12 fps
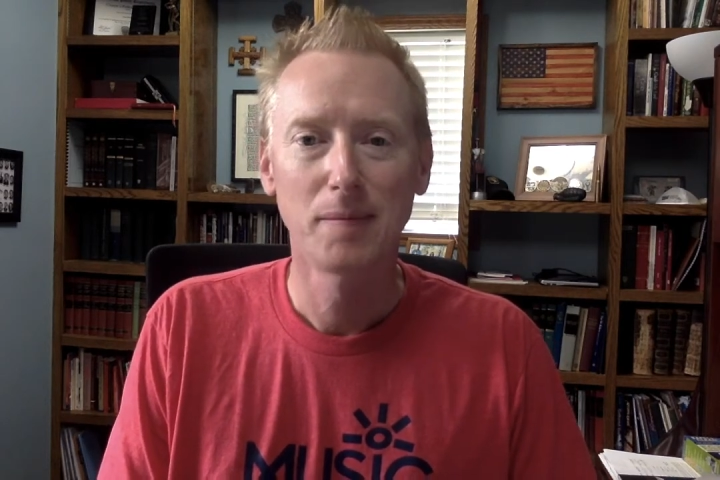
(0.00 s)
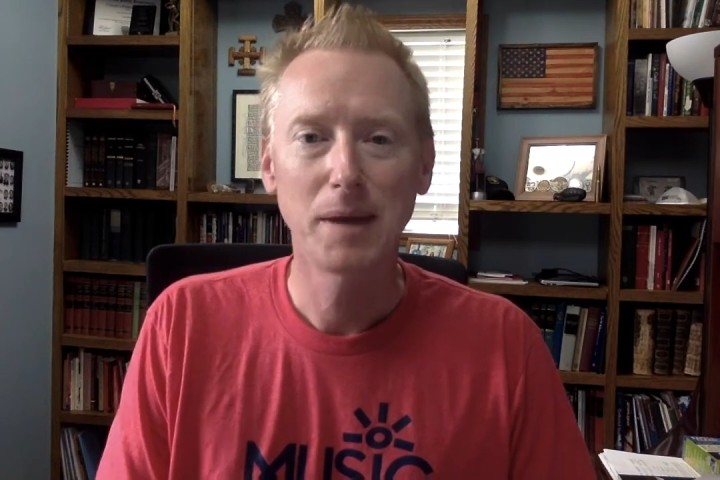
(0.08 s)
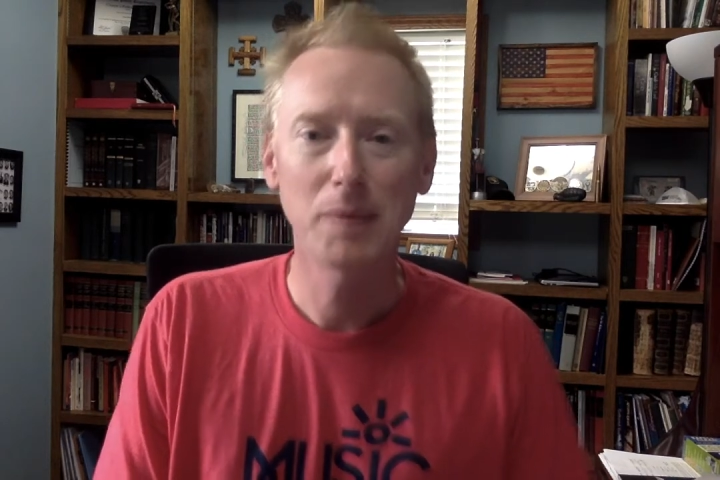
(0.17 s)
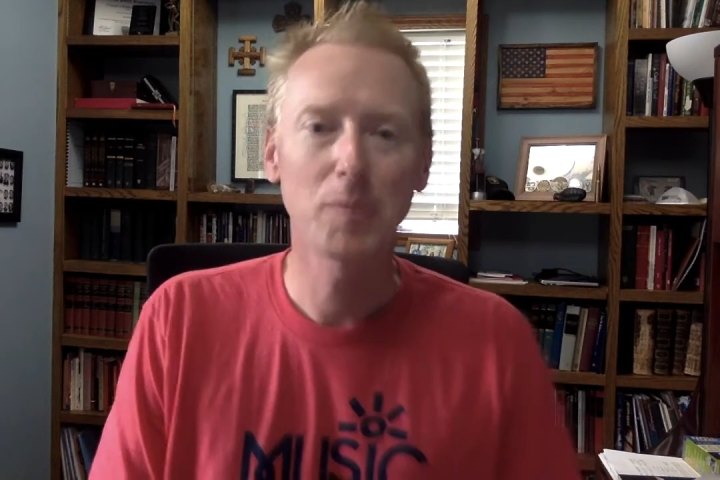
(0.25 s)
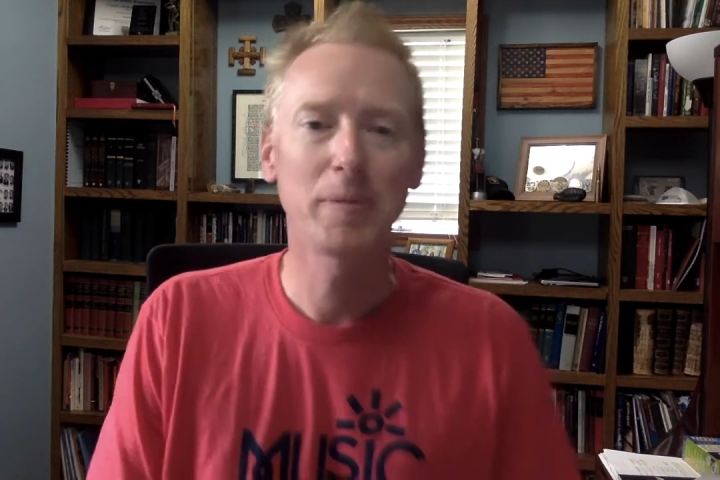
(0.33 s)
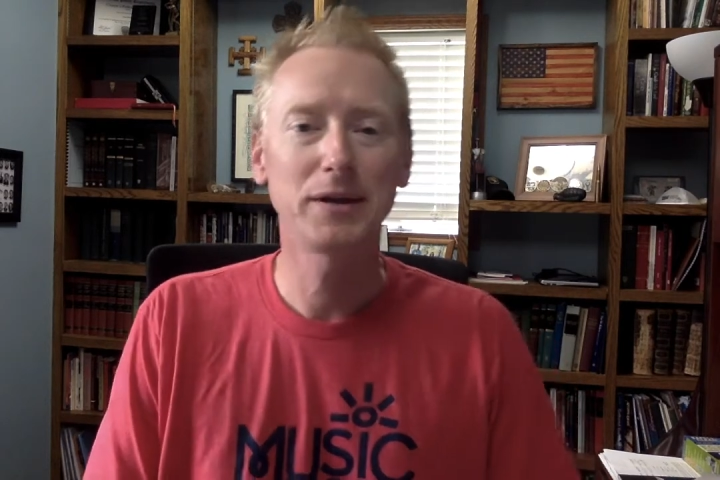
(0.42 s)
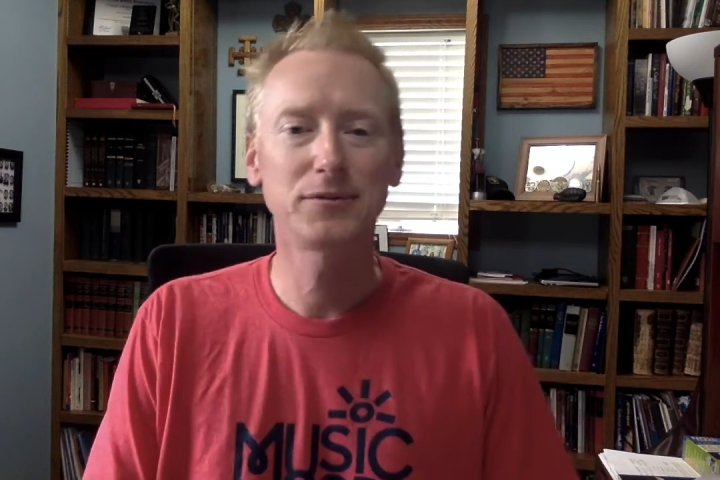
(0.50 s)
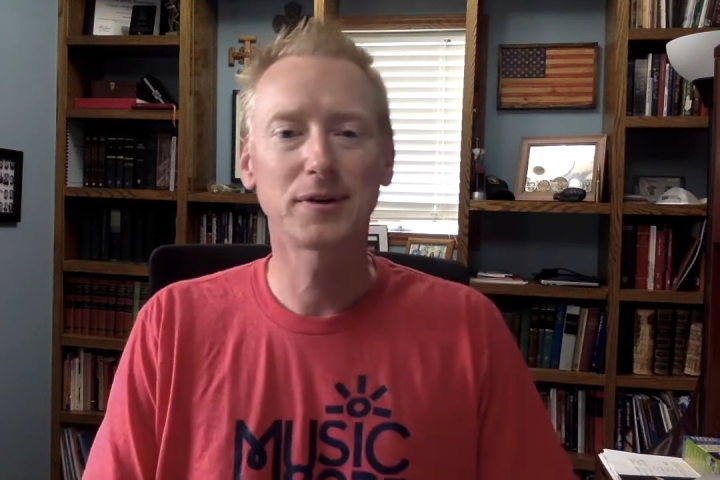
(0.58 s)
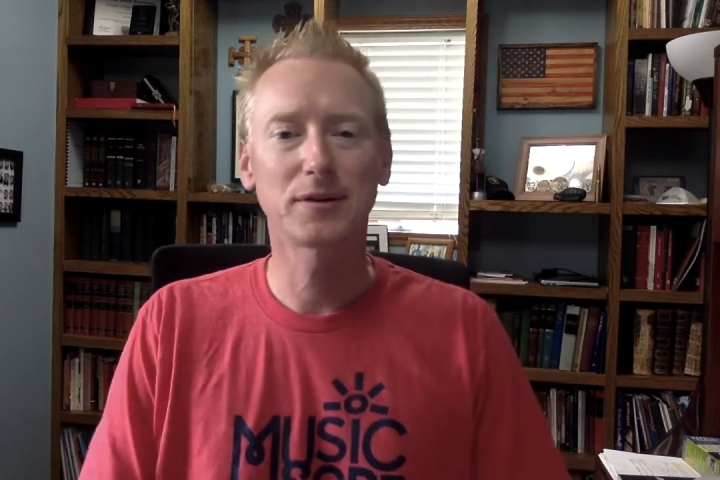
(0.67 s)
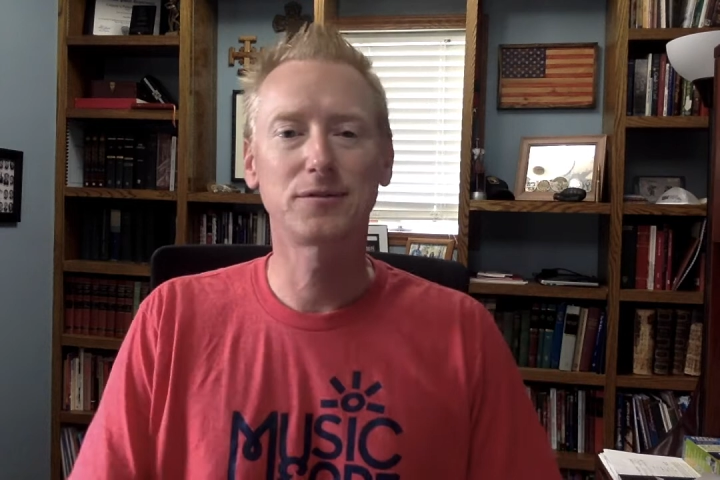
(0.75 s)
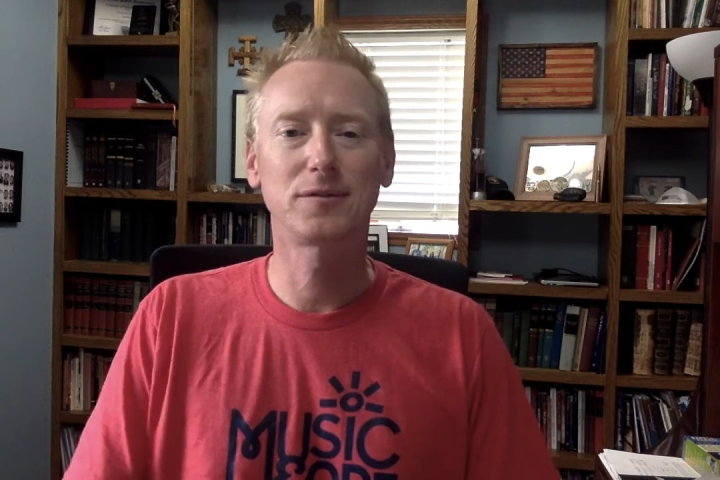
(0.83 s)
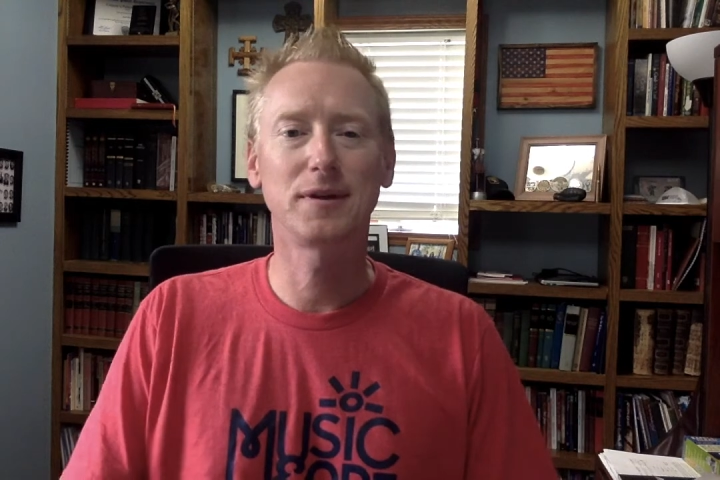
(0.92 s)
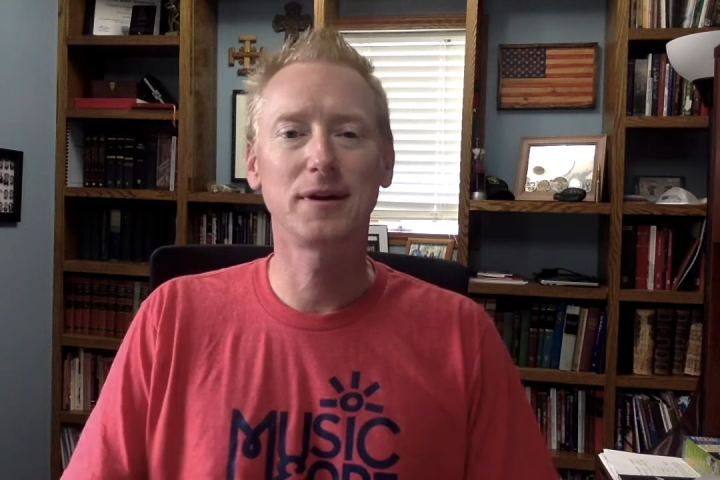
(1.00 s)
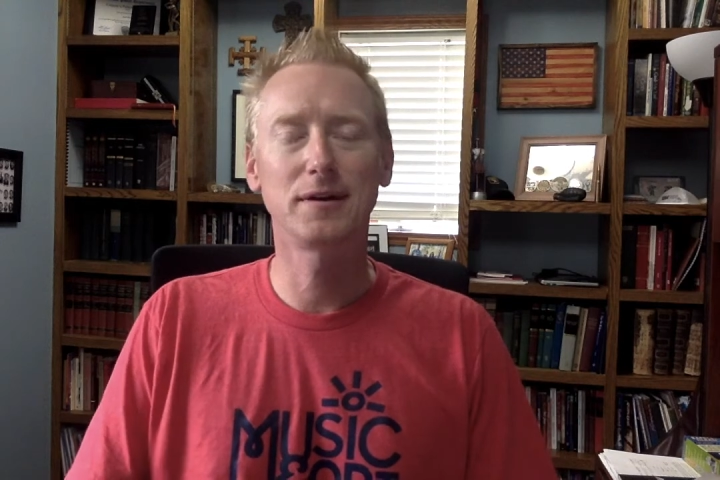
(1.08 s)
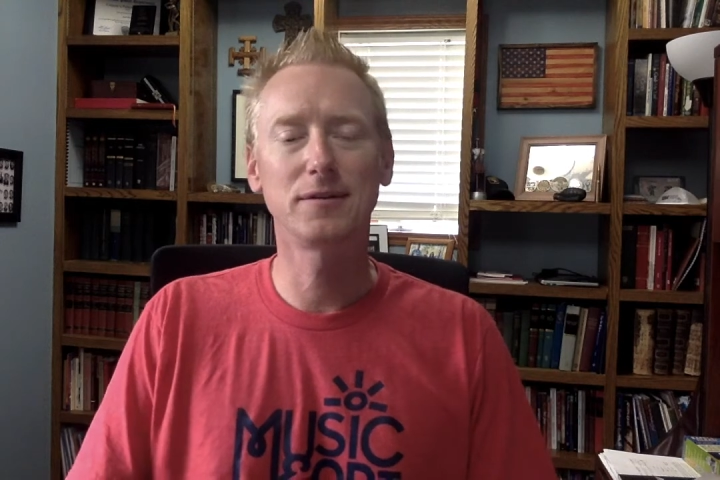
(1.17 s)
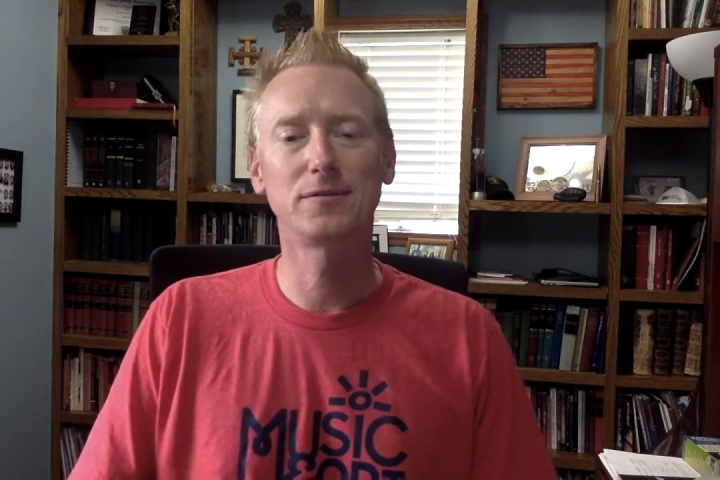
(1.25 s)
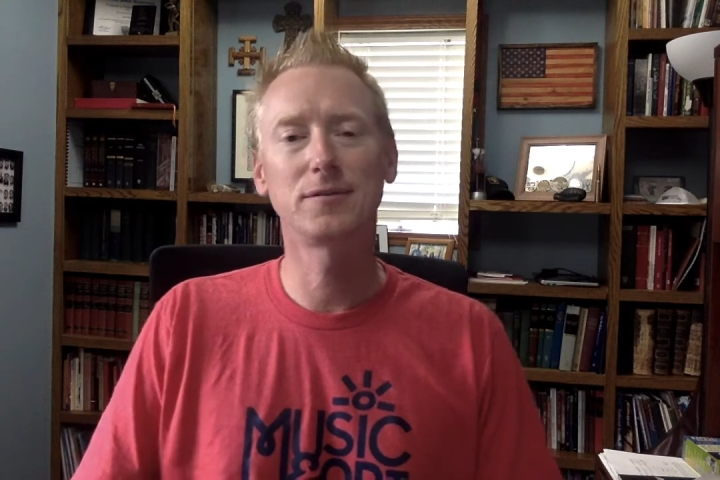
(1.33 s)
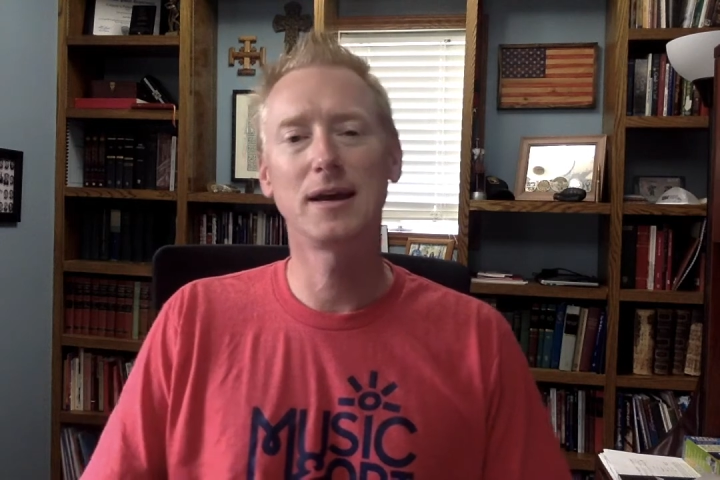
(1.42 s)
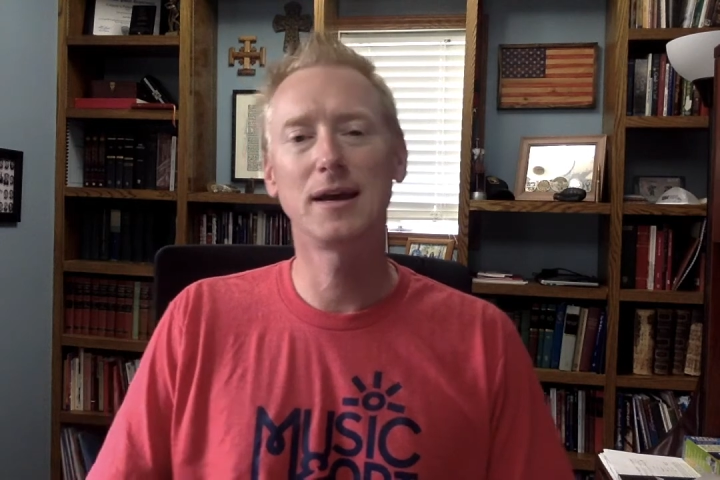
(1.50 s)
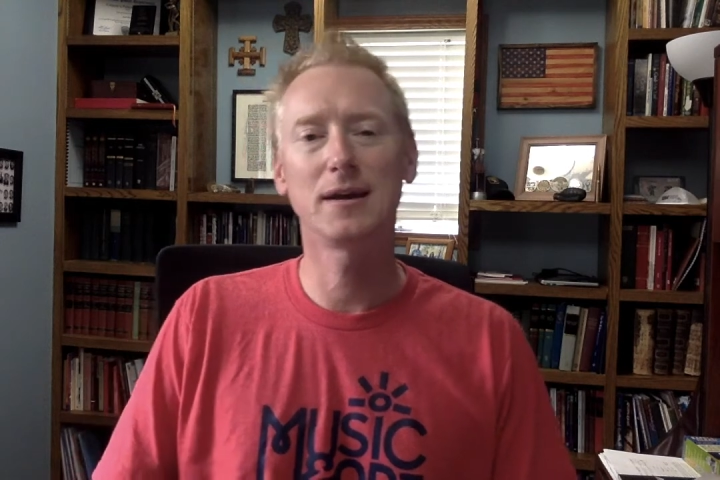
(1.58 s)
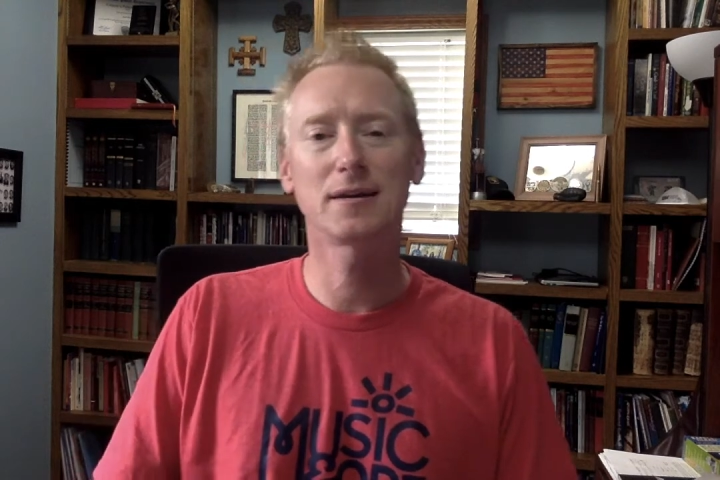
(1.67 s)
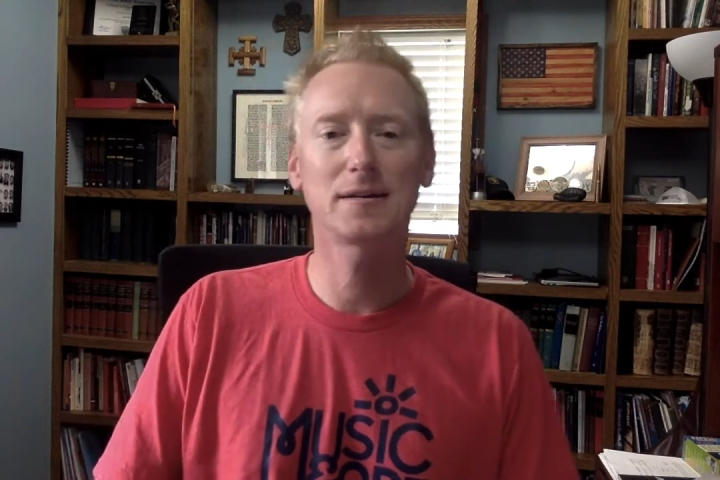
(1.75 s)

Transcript: Bible Basics is a